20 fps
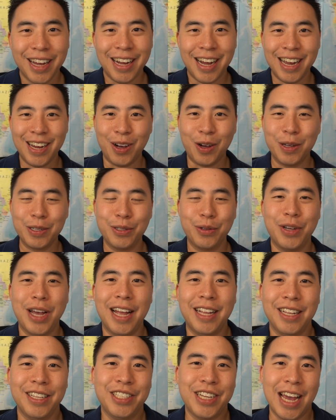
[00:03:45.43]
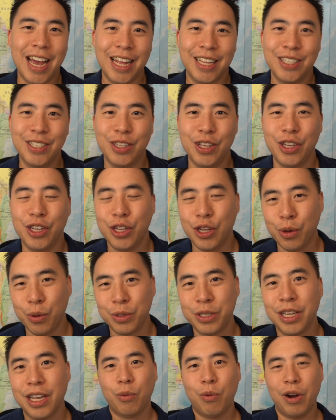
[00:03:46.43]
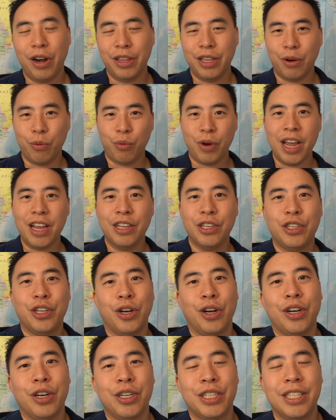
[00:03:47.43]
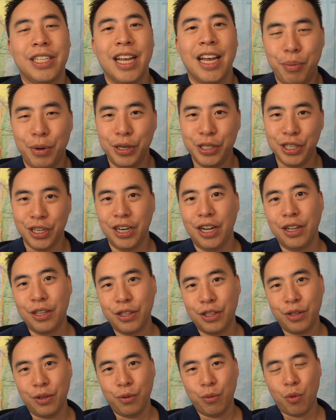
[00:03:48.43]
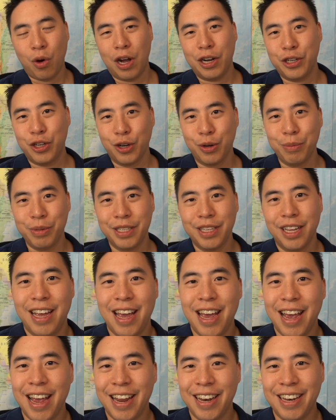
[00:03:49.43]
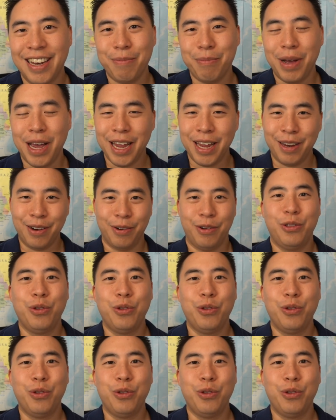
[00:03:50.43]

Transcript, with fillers: I also got a chance to use one of the ranger's personal washrooms and my